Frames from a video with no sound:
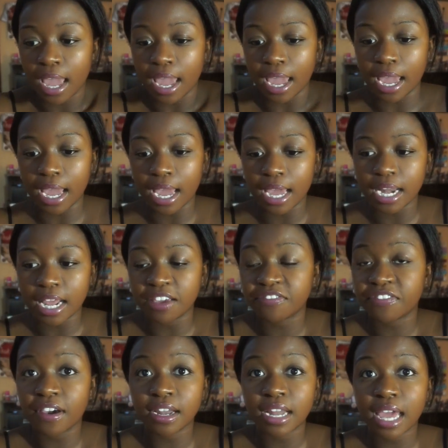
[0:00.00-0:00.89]
And
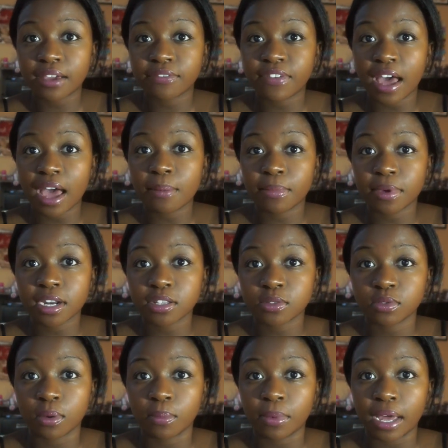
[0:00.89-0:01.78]
it felt like 5
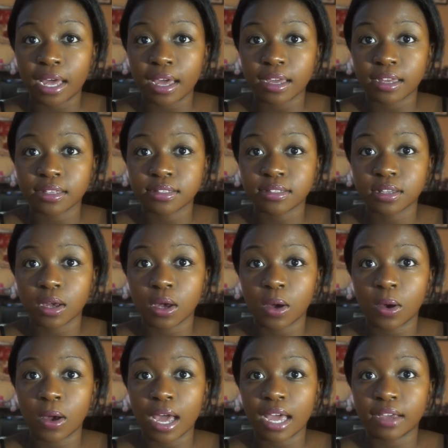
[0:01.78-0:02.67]
minutes went by. So
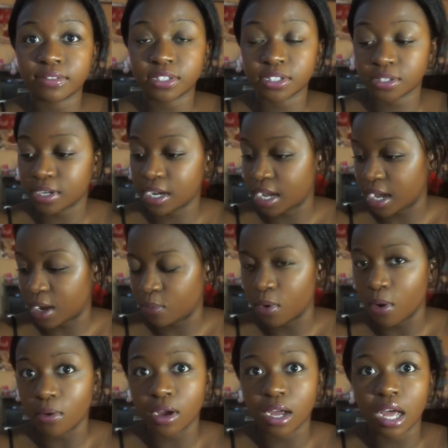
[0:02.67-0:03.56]
after I
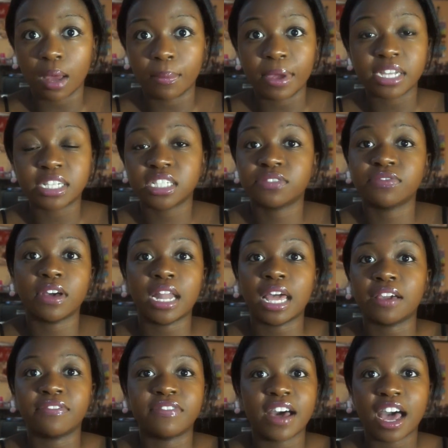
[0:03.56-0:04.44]
woke up, it just felt
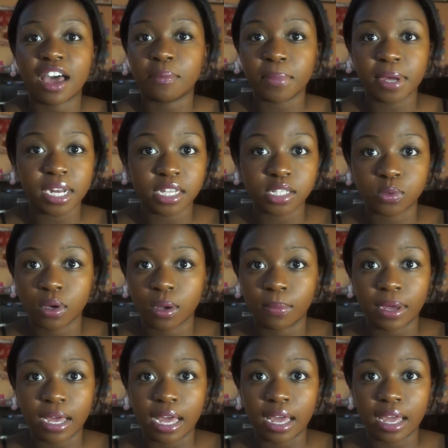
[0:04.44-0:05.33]
like 5 minutes
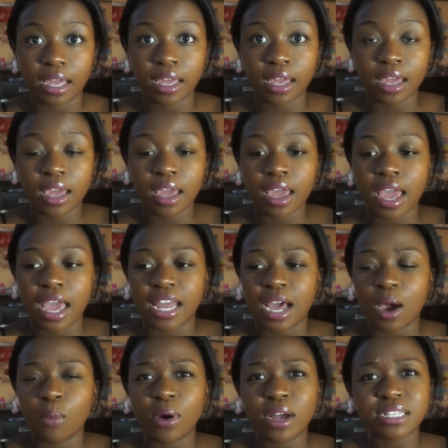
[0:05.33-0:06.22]
went by.
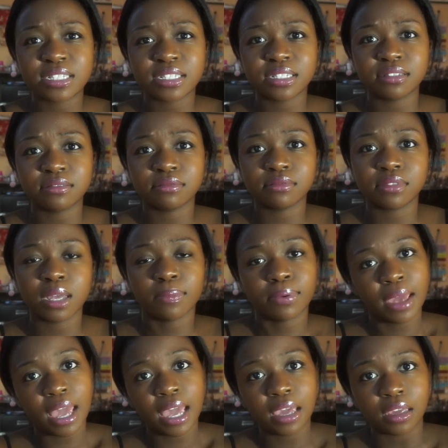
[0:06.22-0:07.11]
And I wasn't
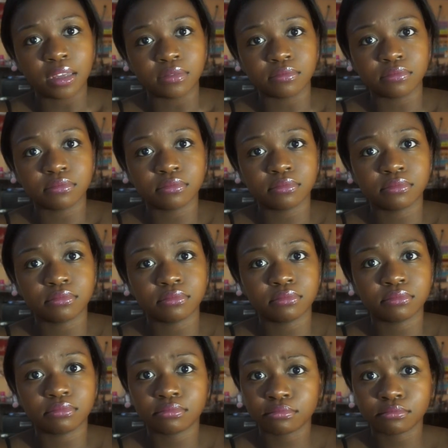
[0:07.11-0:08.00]
in pain.
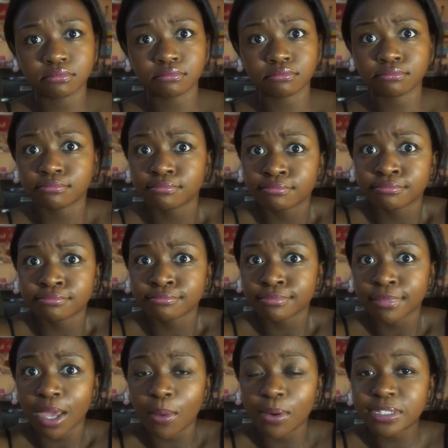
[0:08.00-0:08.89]

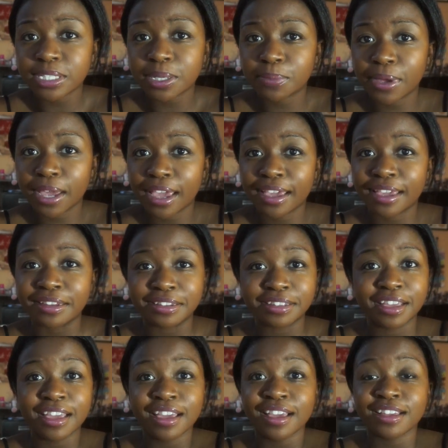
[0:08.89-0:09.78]
I wasn't in pain.
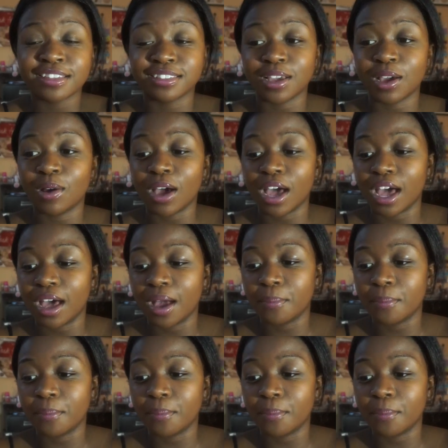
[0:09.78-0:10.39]
So